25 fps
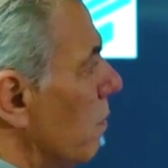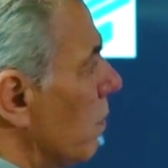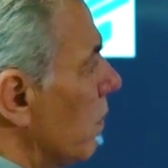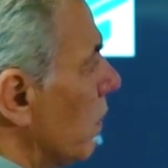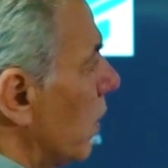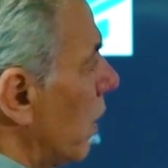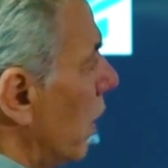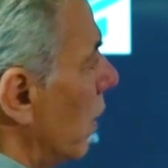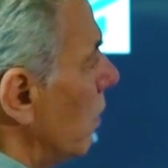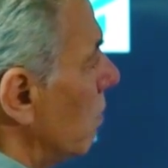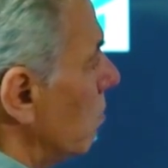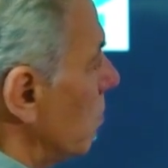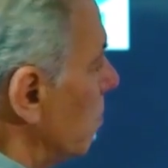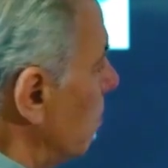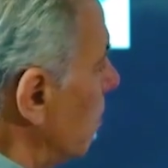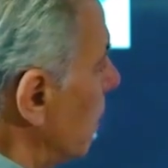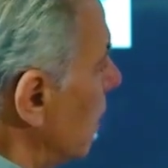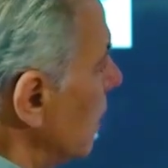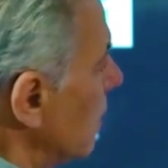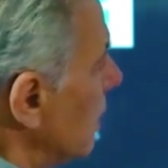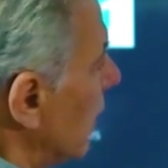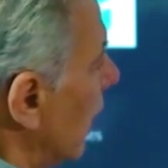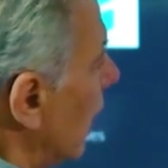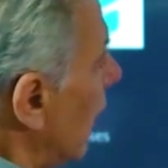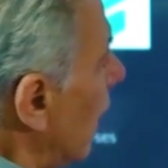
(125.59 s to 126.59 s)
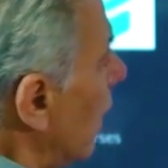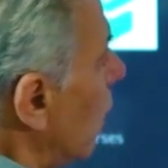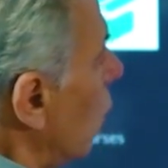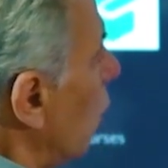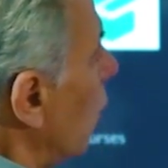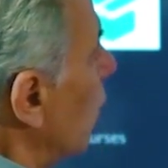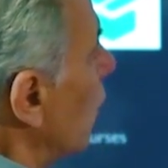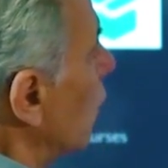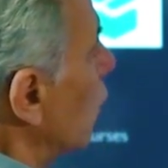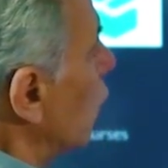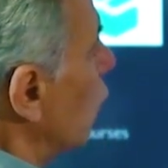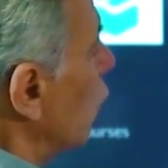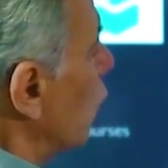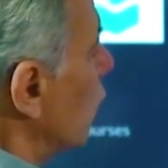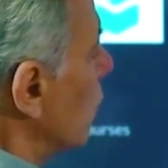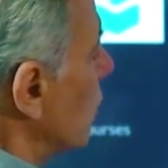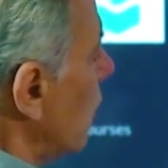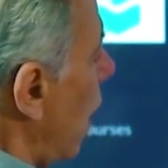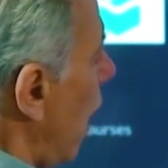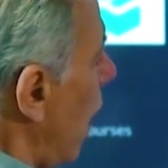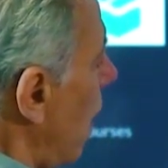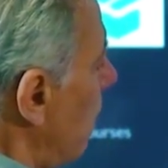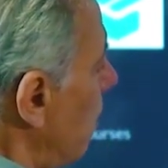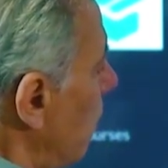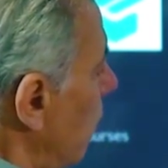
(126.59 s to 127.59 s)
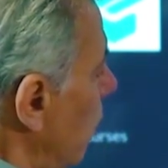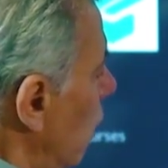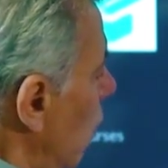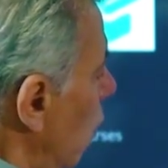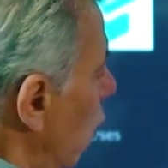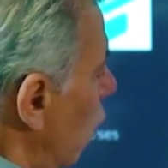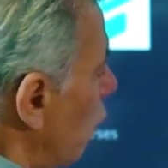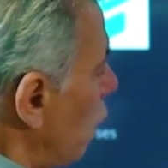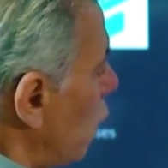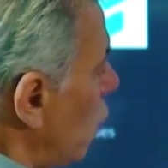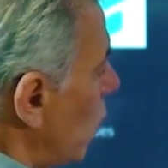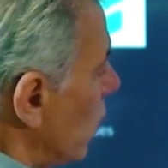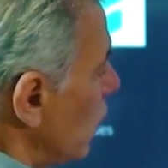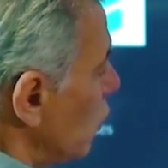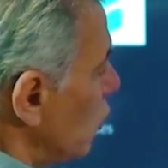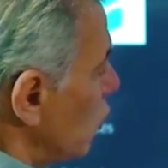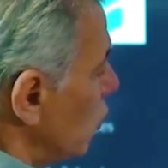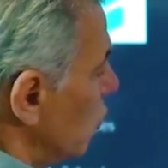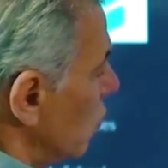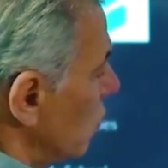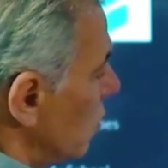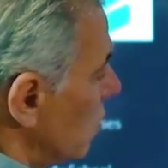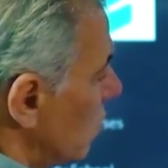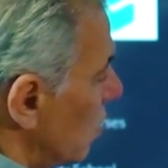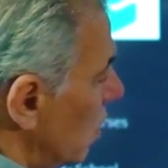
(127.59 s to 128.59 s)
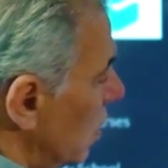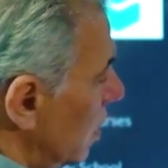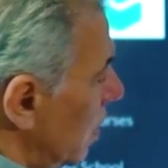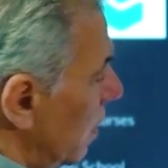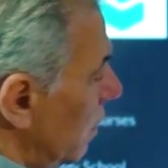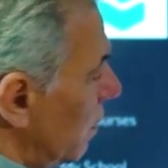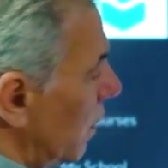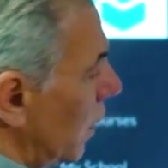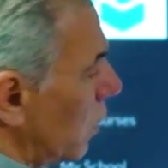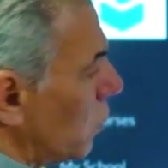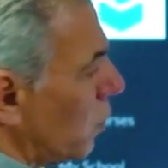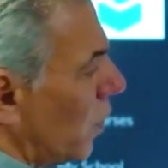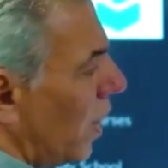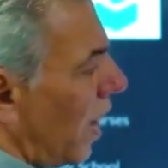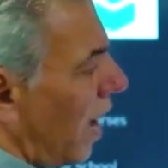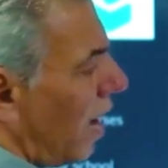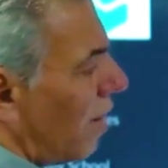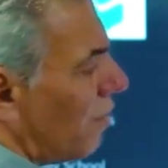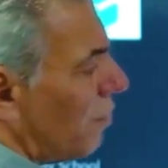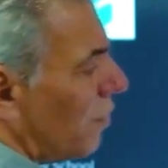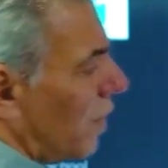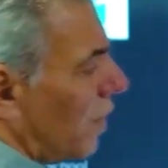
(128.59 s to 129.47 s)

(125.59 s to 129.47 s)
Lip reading: Okay, based again on the different type of questions that we have